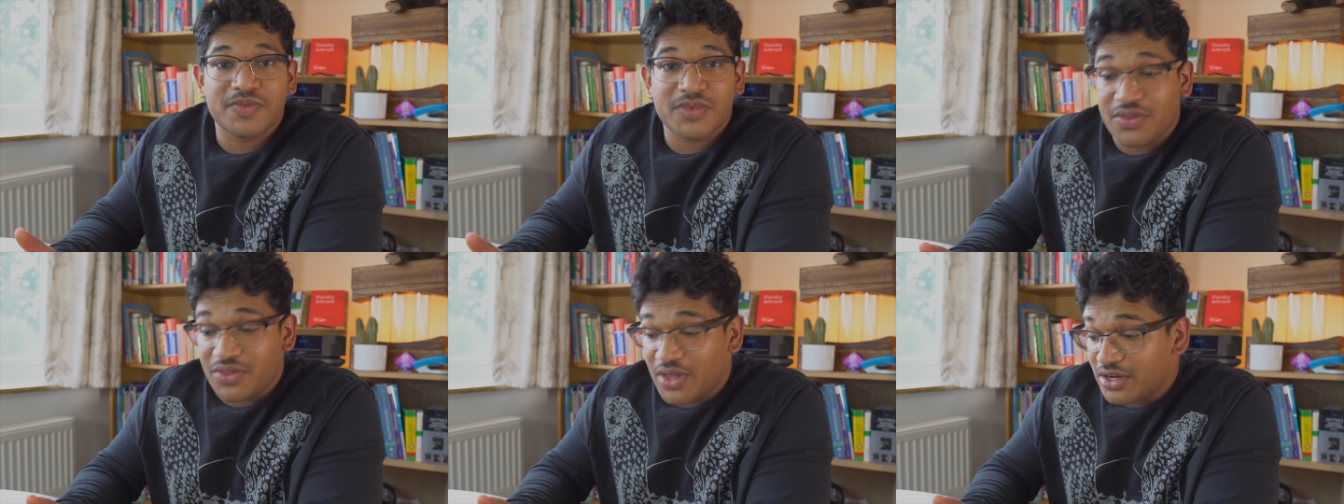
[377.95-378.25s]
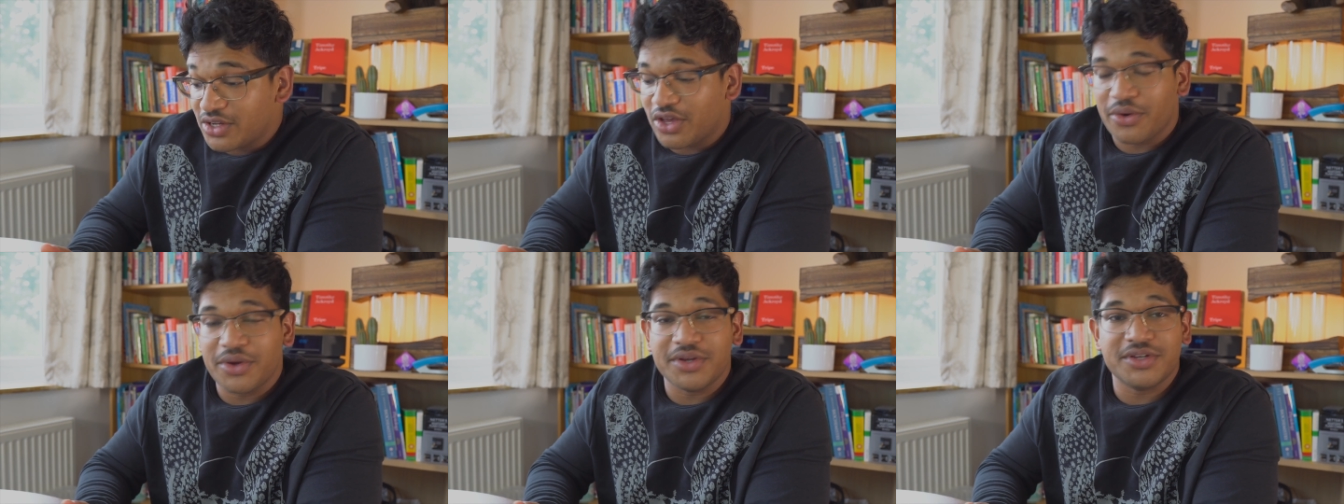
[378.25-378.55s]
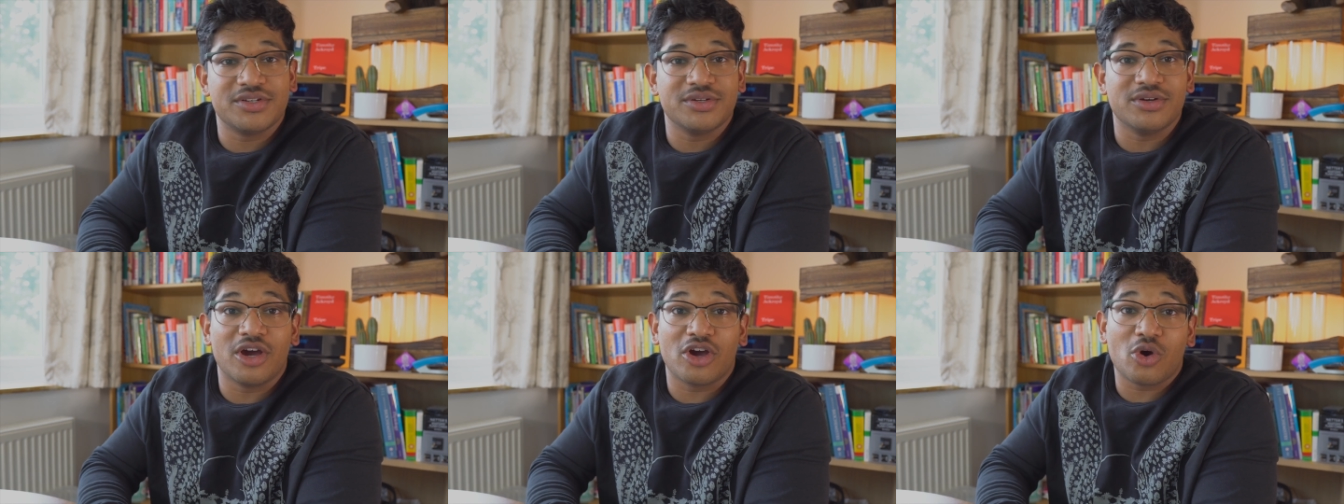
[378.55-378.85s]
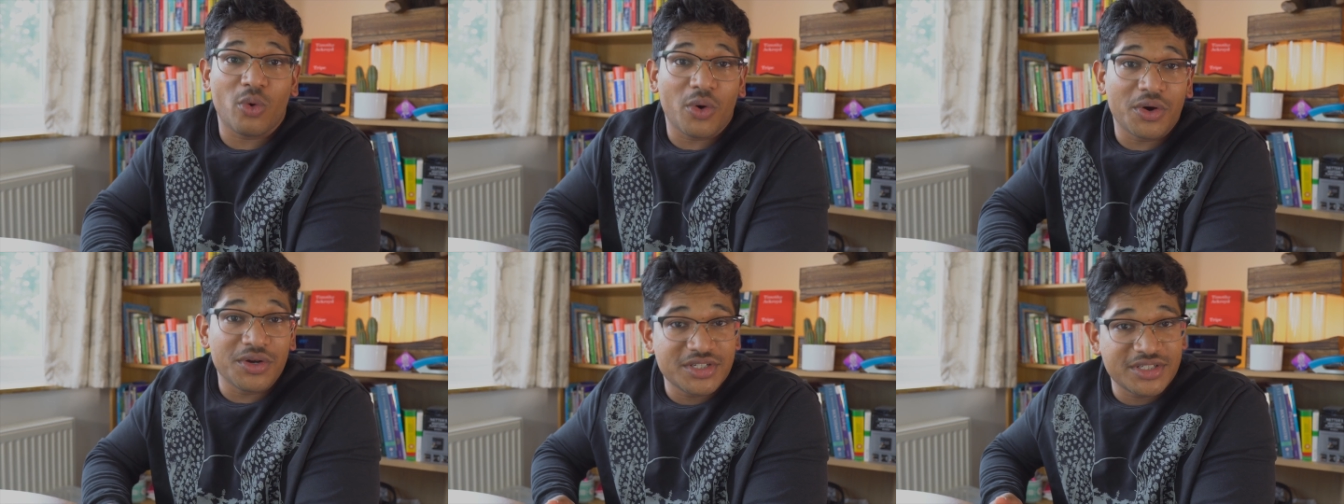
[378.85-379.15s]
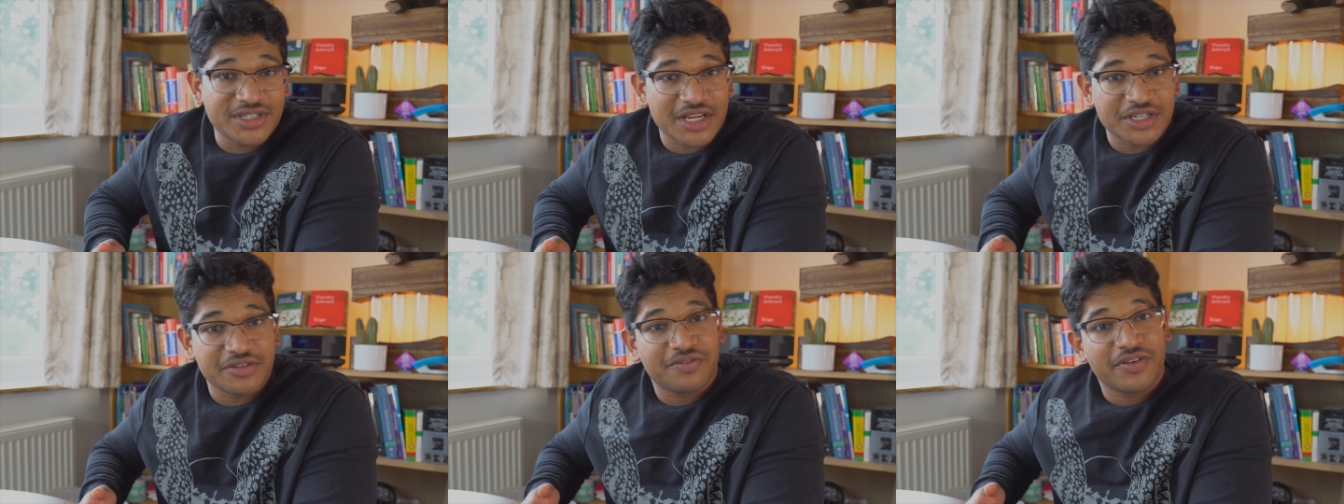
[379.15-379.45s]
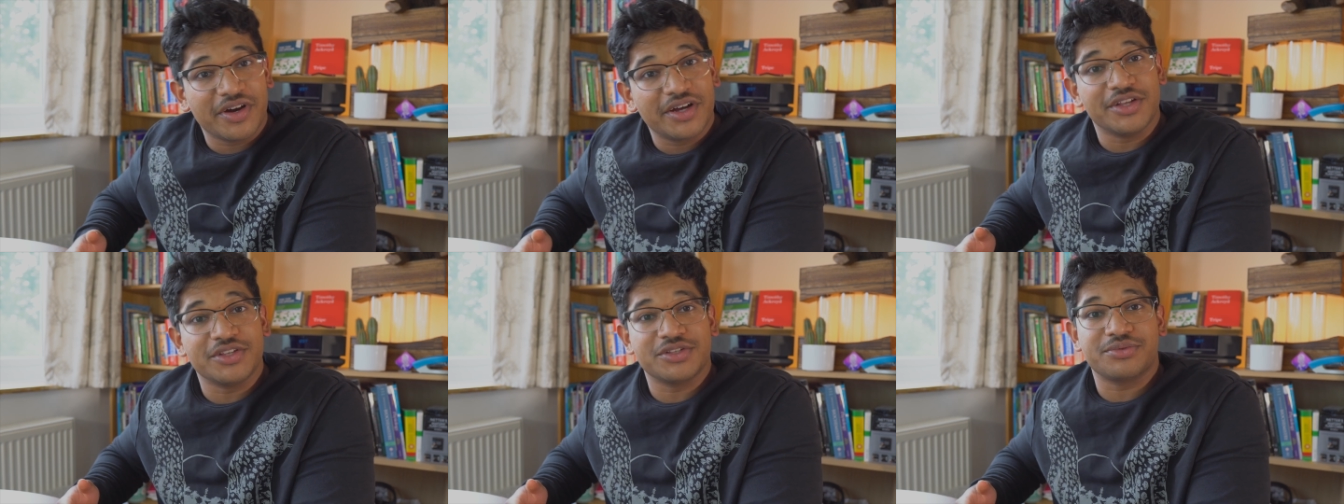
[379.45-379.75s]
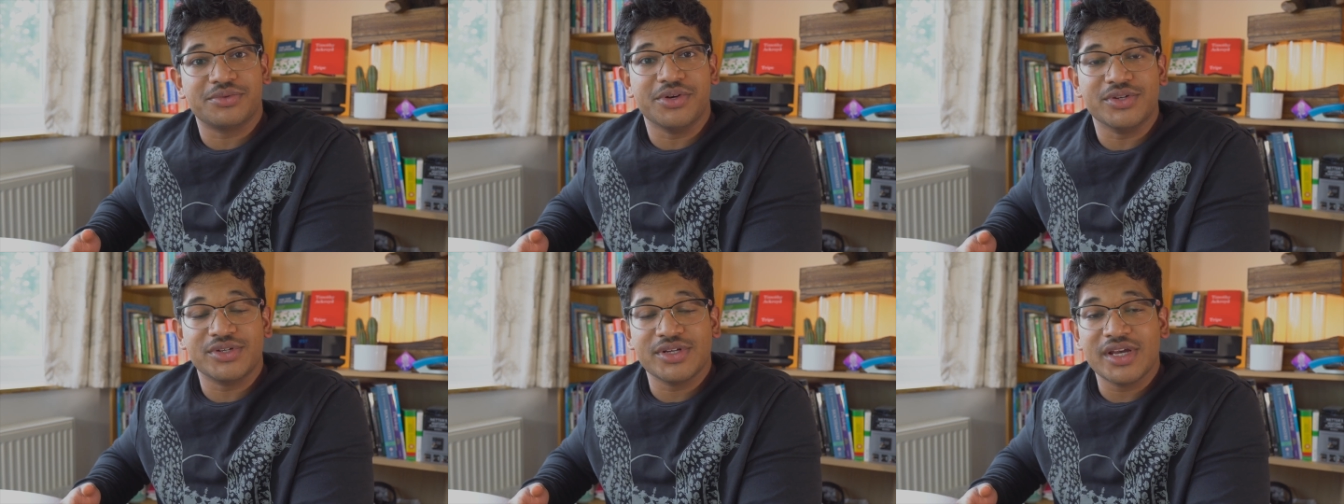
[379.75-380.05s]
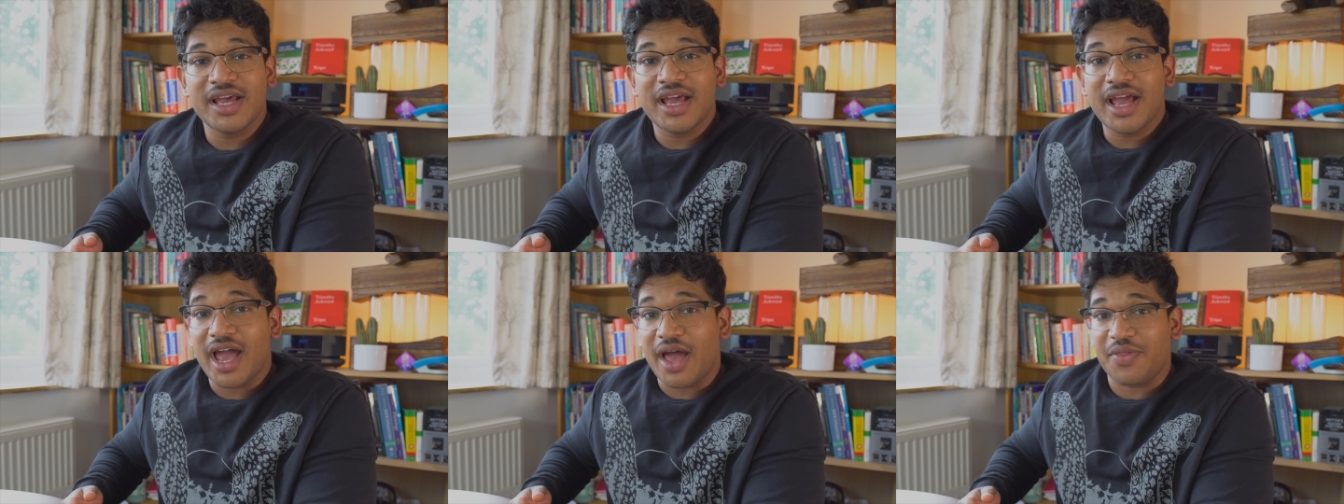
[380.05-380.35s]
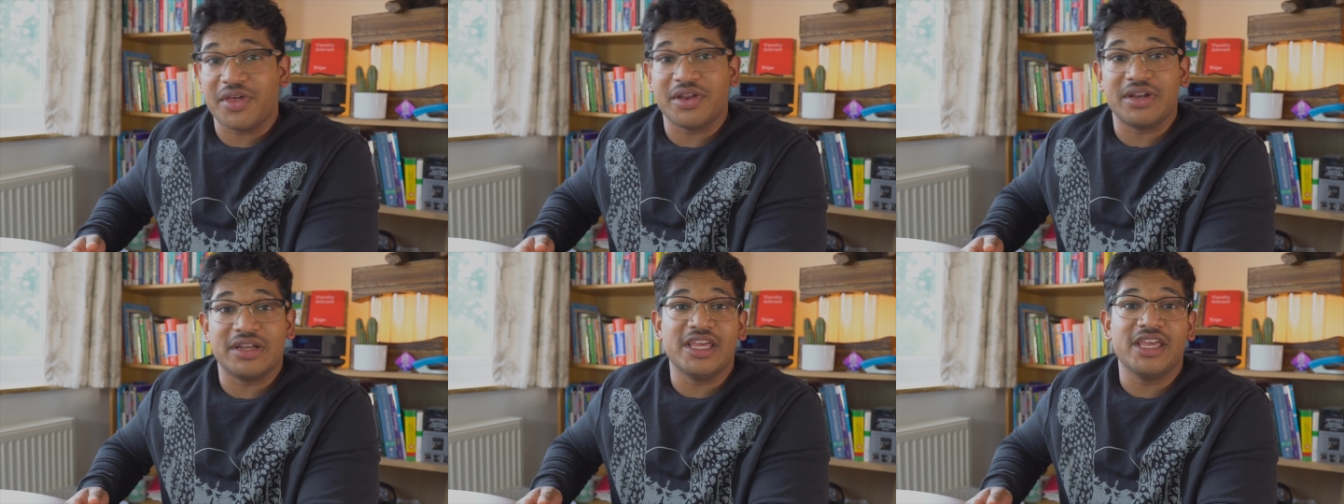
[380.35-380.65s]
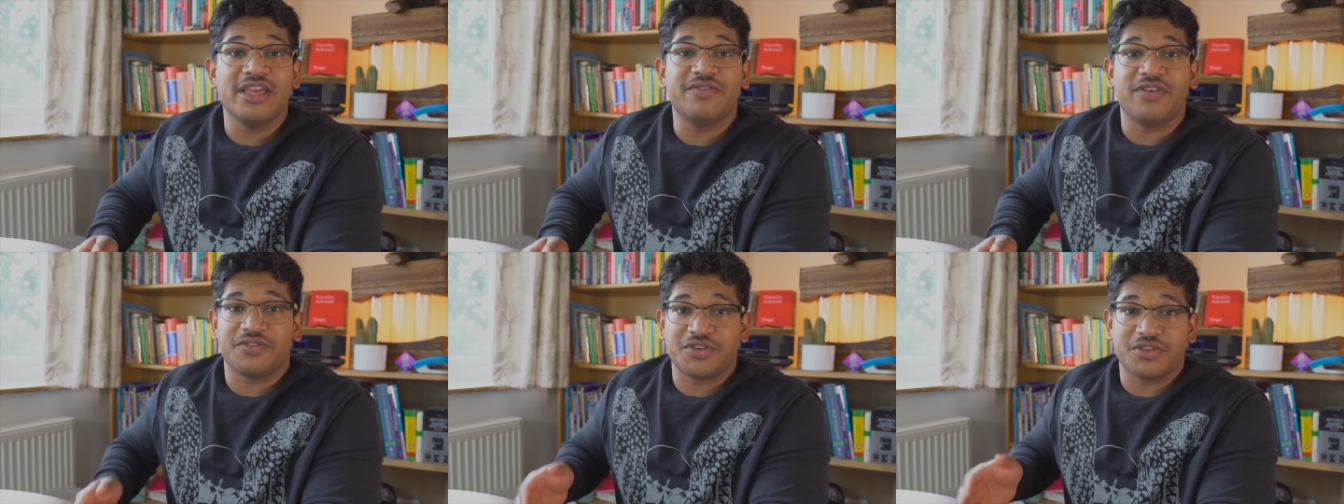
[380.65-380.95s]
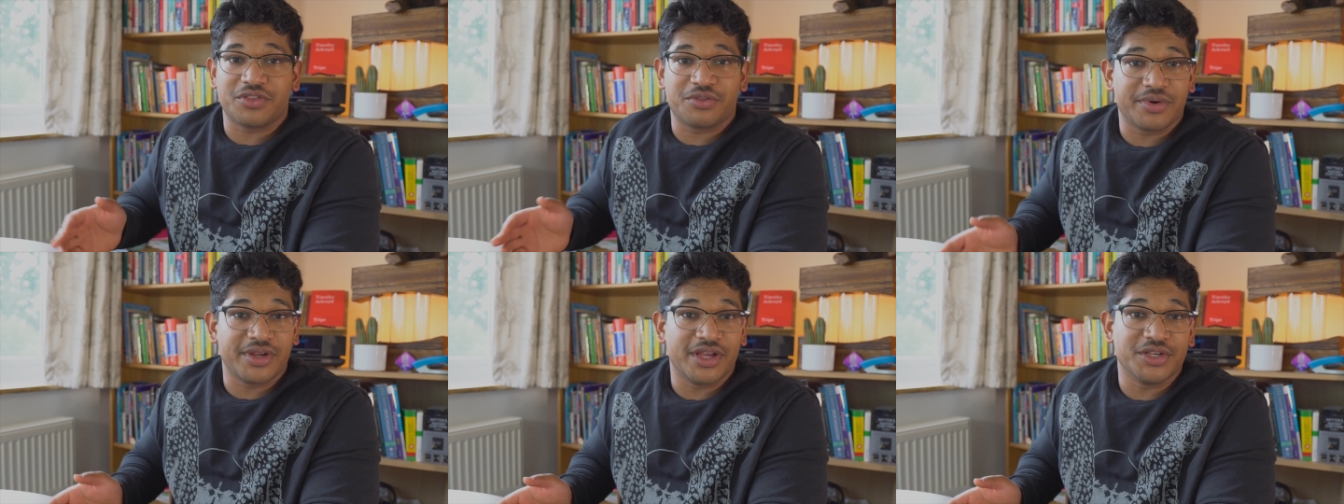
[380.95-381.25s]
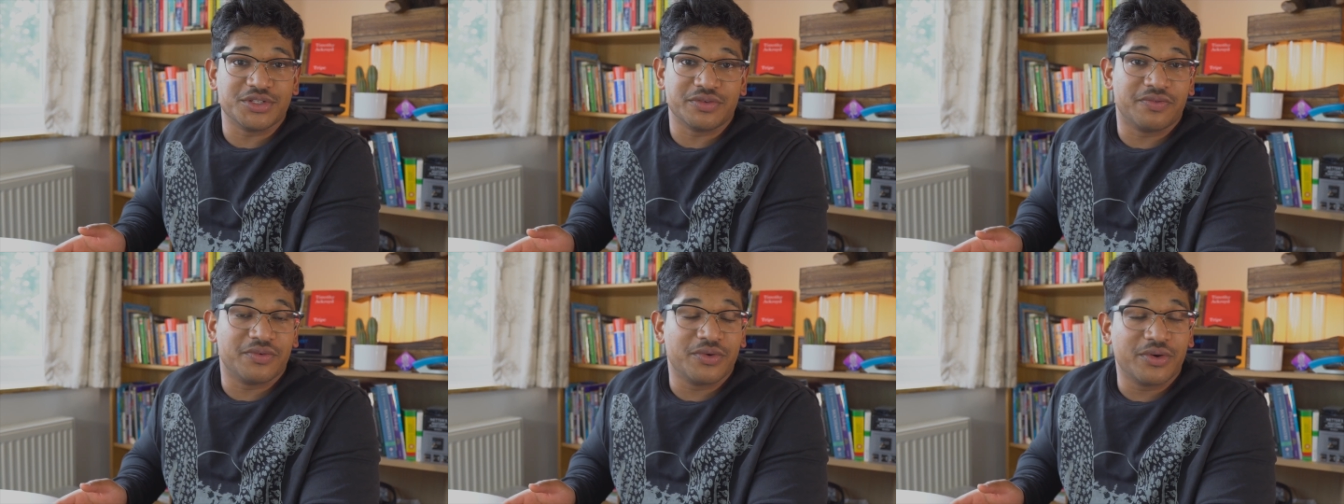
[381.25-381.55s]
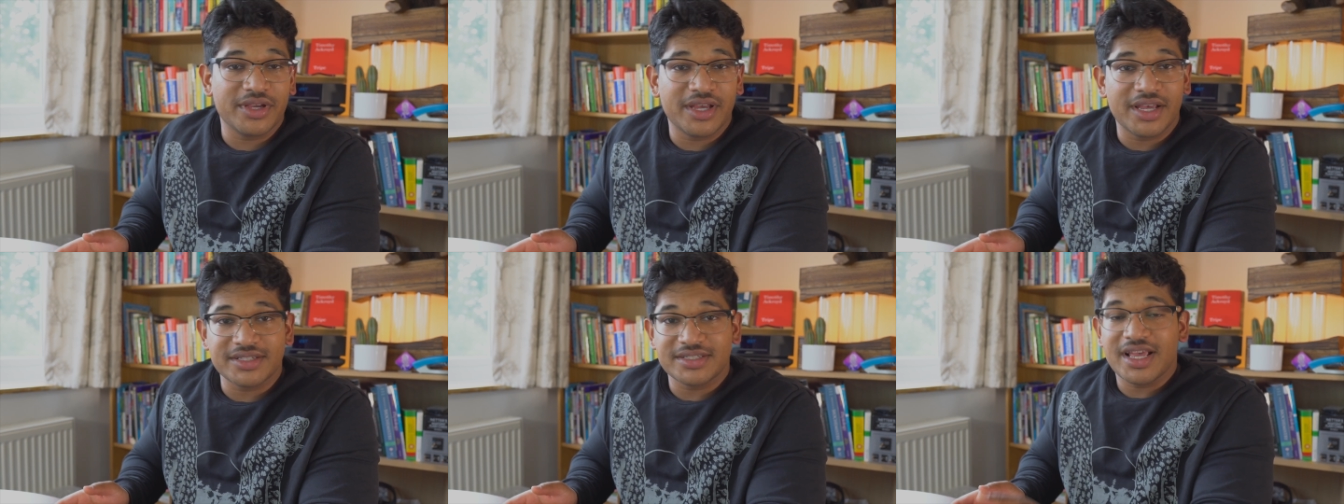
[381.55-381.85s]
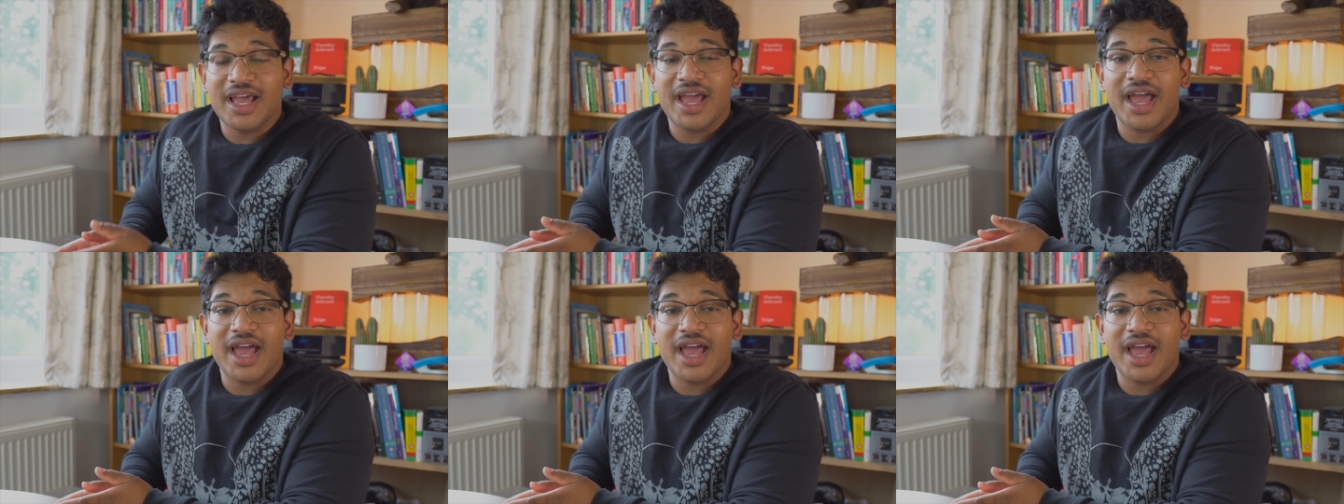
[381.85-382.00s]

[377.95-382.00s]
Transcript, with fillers: and then go into a quantitative finance route, and then leave after three years or four years,